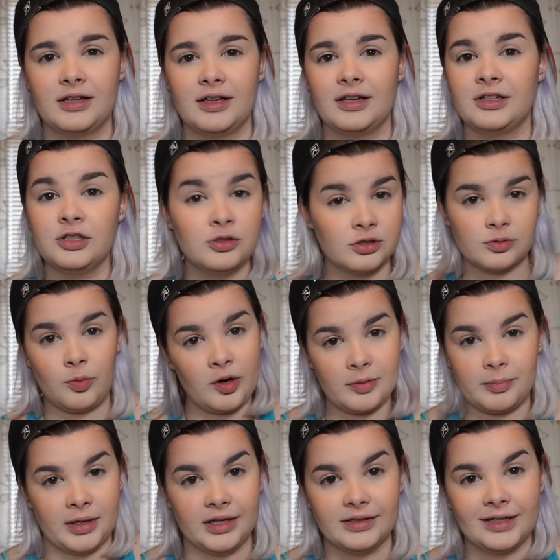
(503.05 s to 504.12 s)
and you just want a
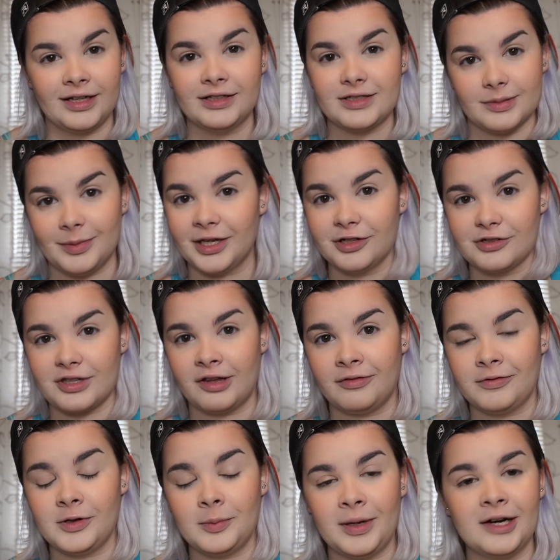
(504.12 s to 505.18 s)
band-aid to make yourself
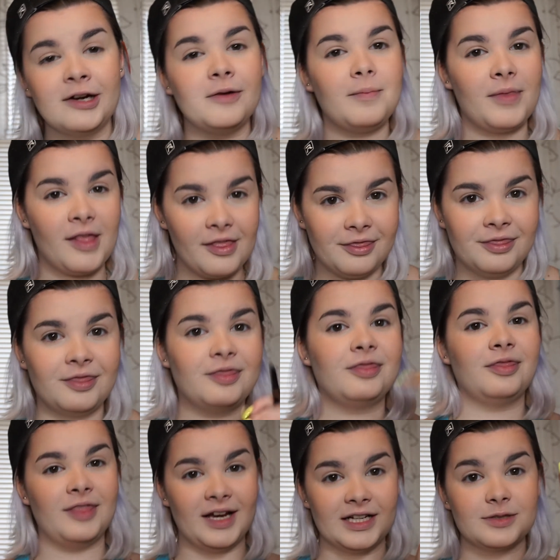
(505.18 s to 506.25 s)
feel better.
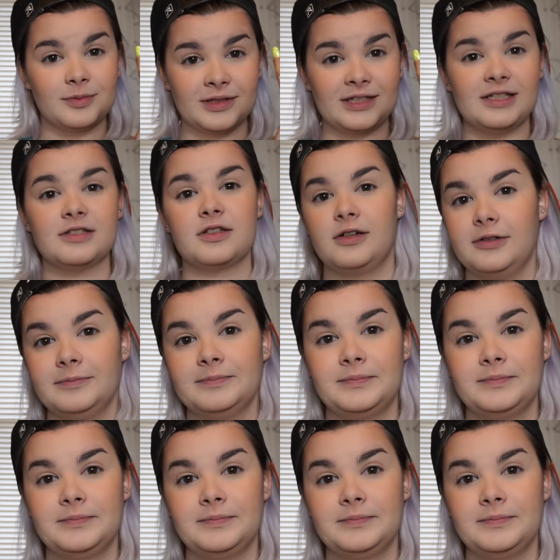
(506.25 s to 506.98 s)
That's what these are,